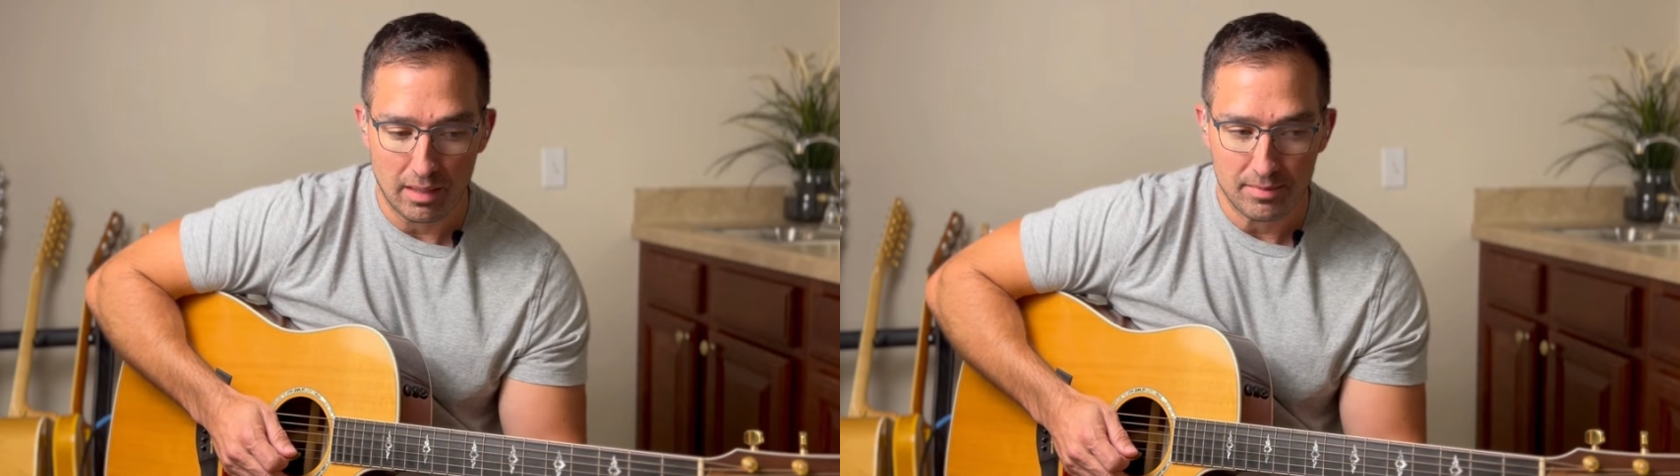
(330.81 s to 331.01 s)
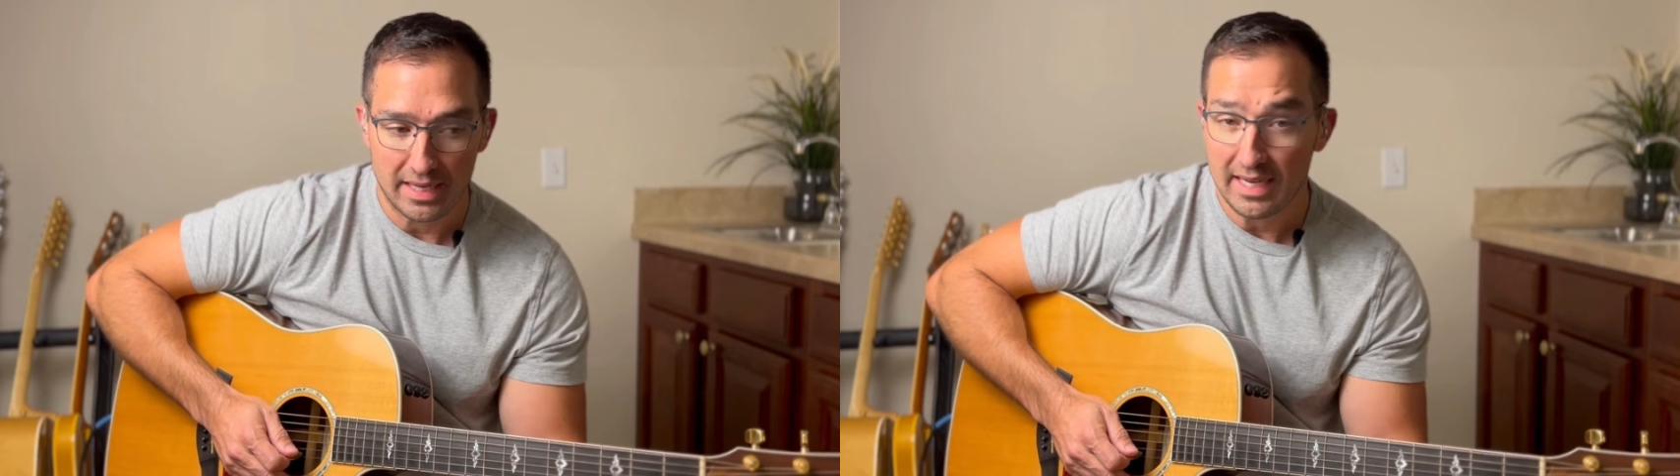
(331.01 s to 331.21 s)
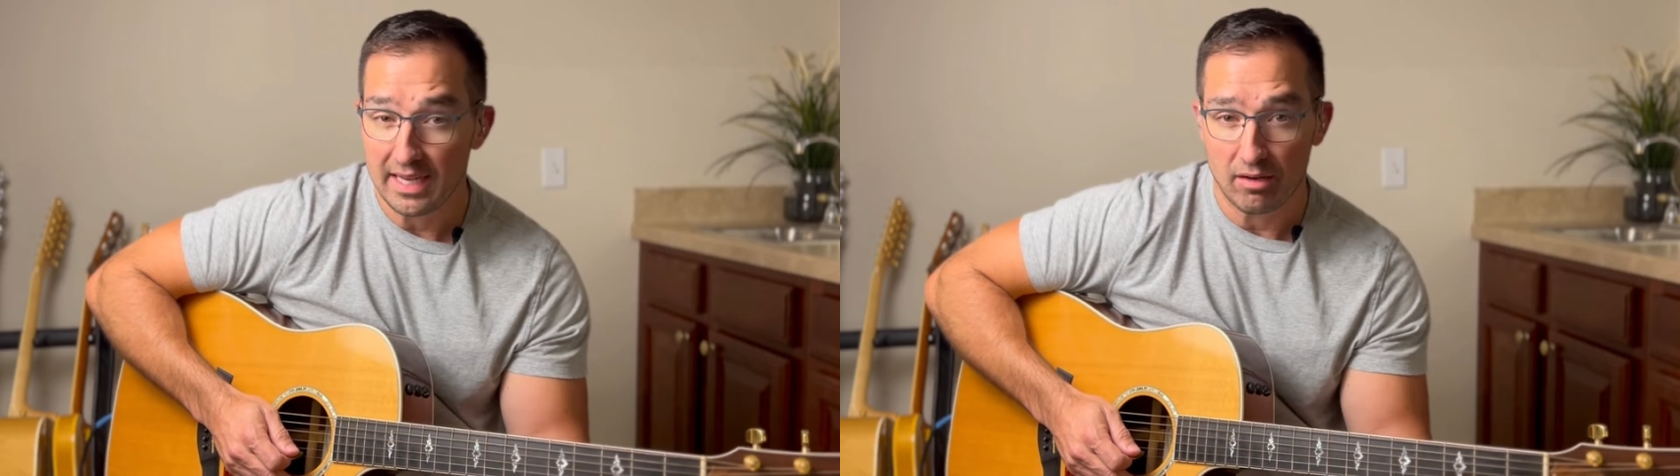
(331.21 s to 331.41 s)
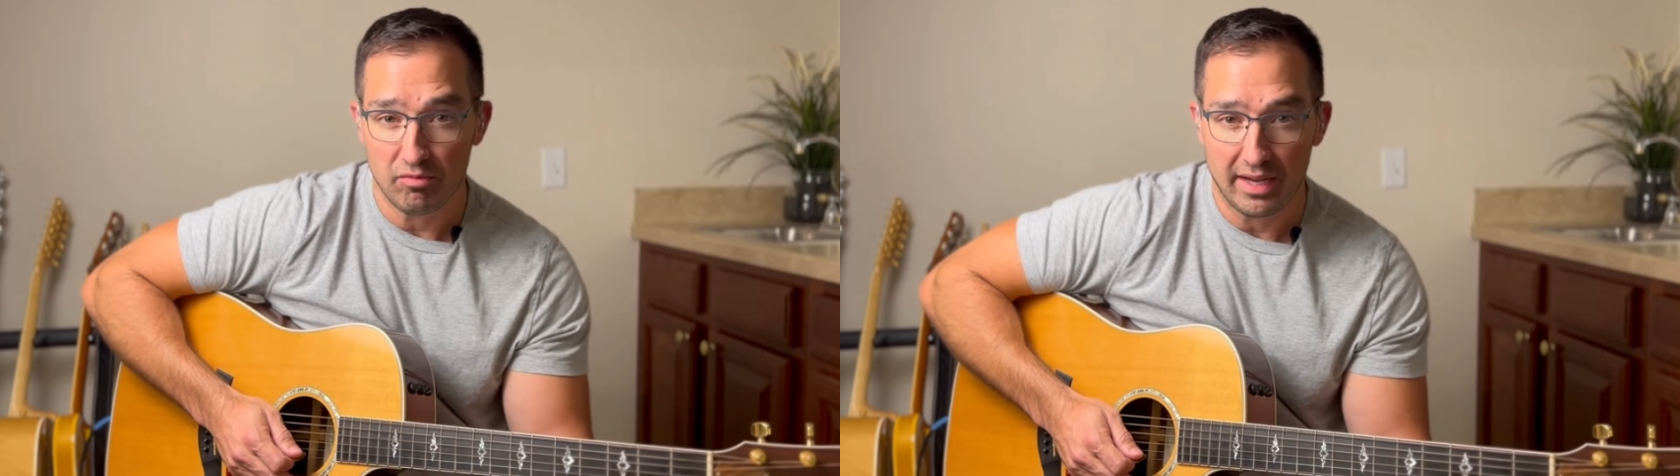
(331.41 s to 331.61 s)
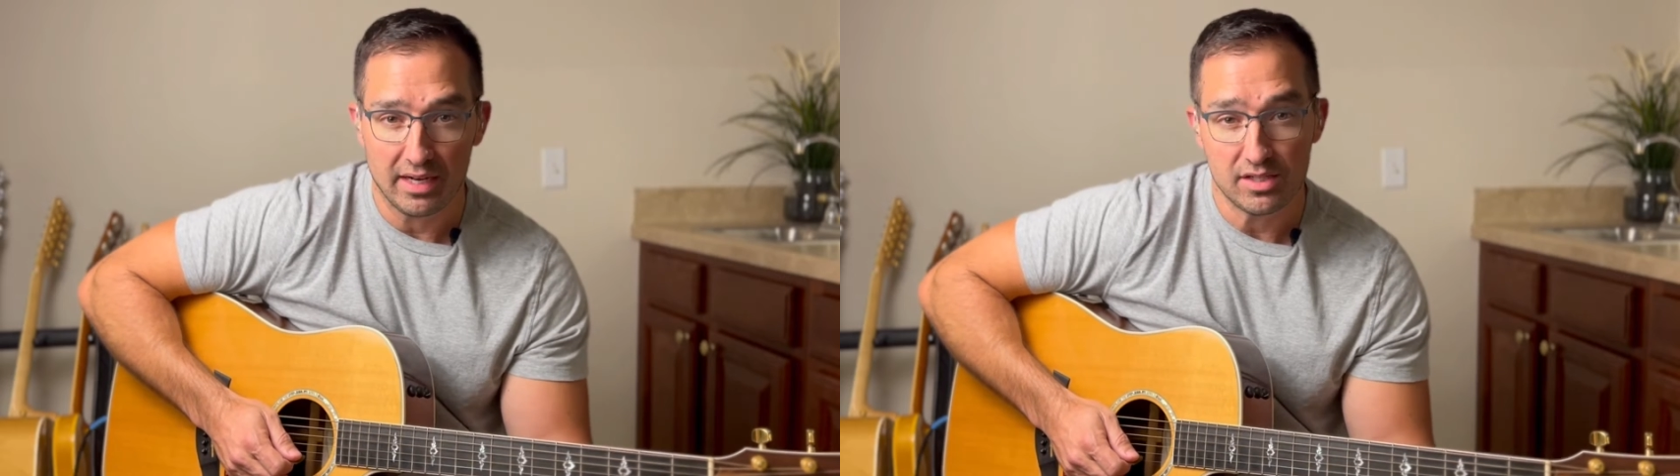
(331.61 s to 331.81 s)
taking
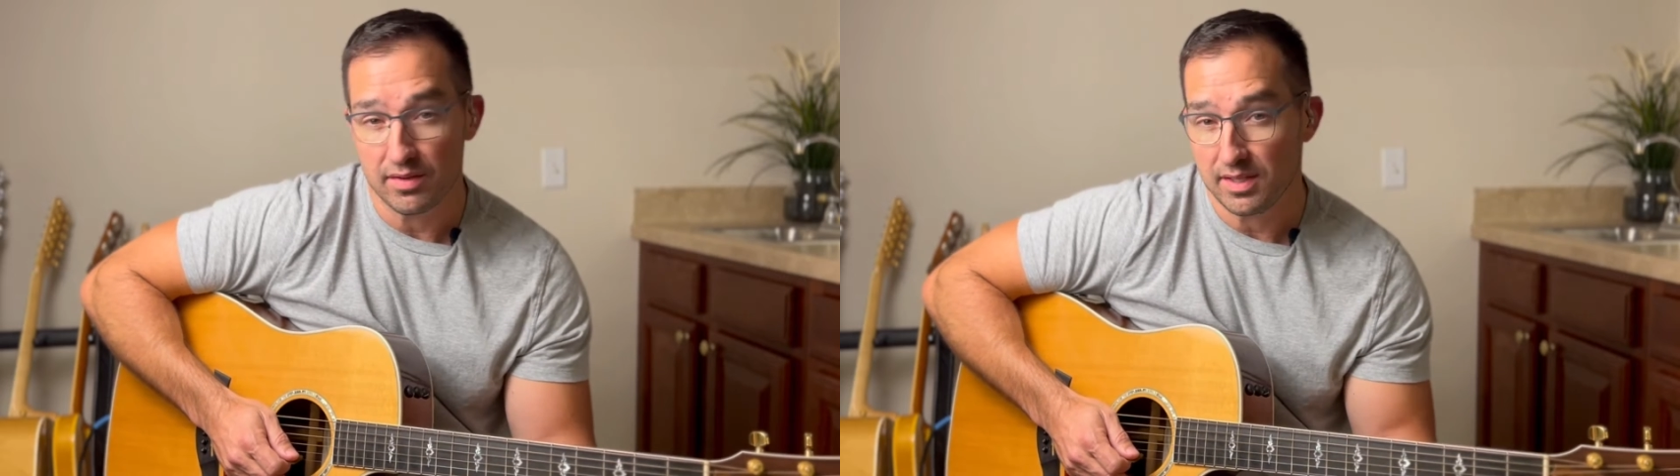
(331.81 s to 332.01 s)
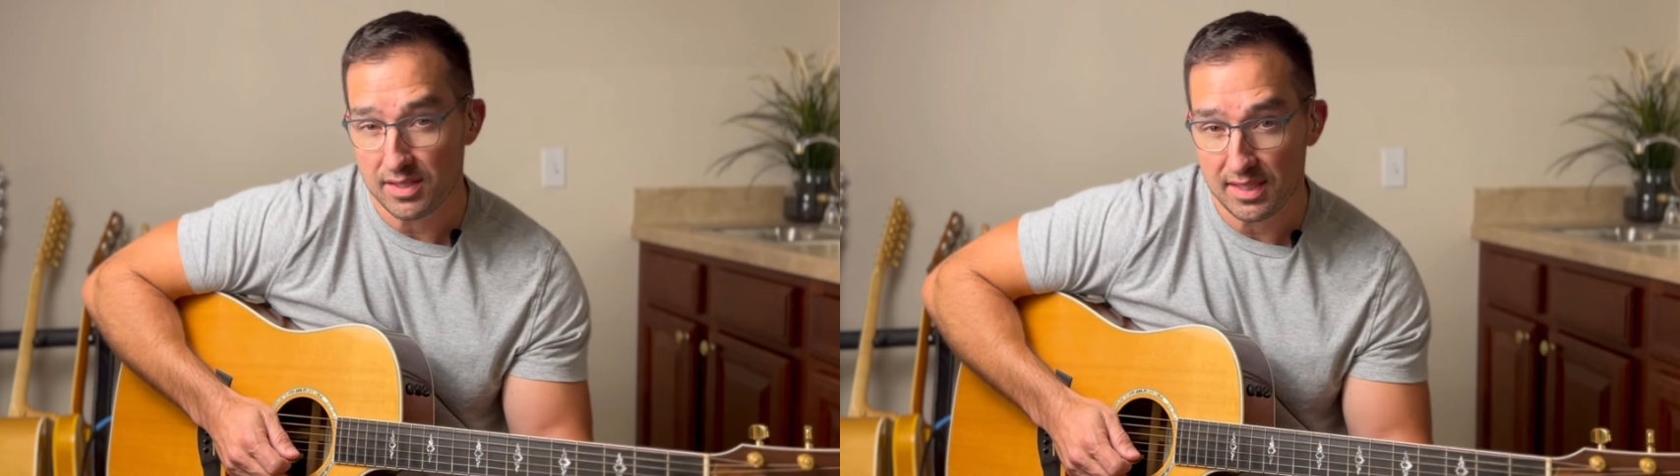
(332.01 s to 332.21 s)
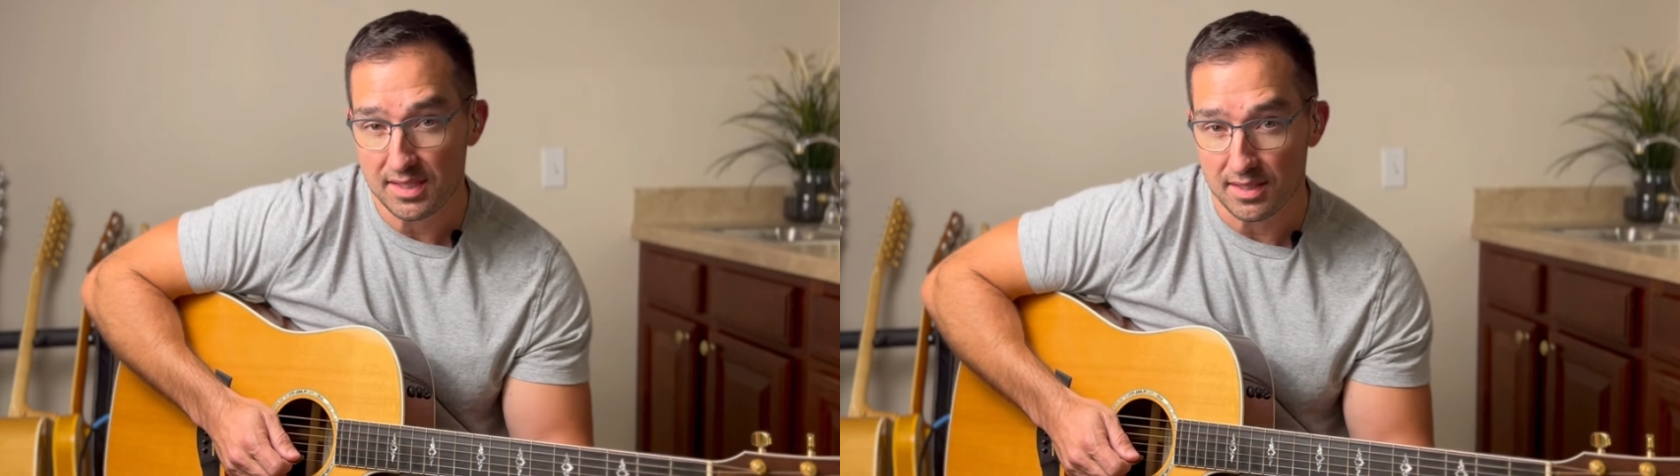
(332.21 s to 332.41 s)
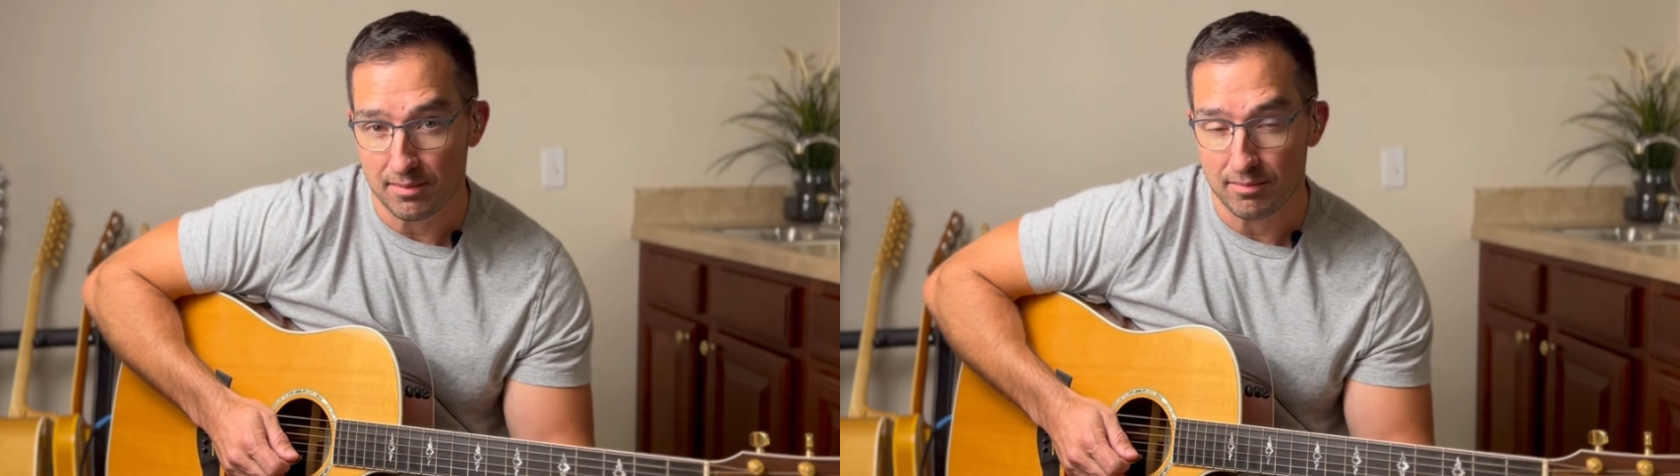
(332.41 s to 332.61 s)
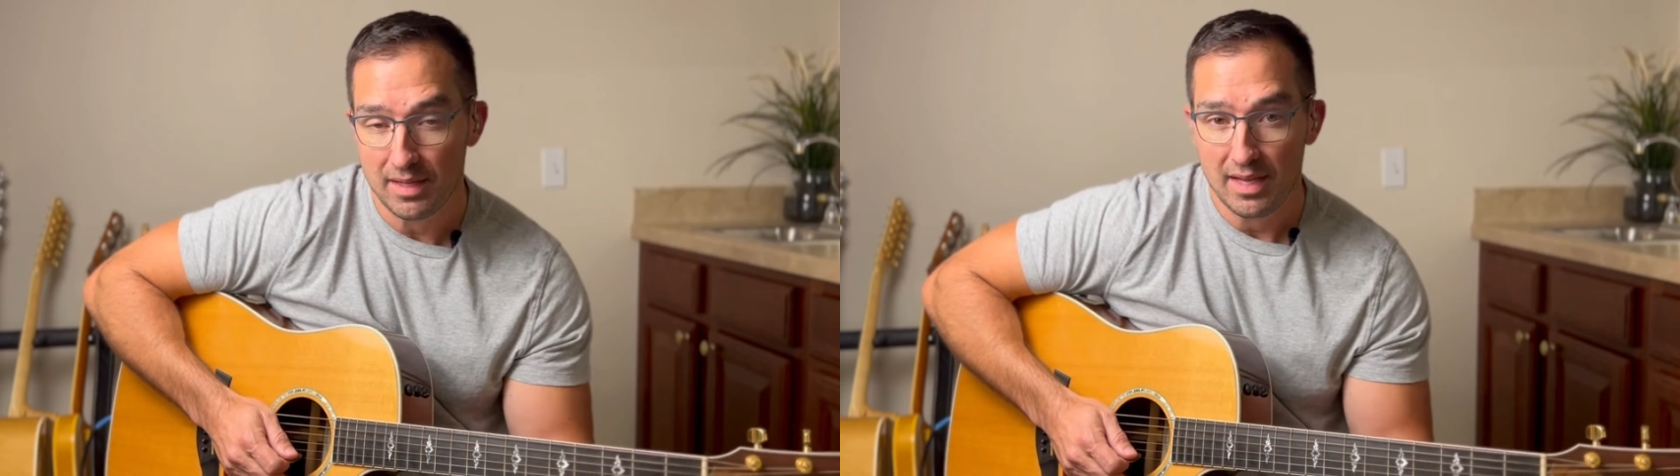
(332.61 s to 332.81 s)
advantage of the system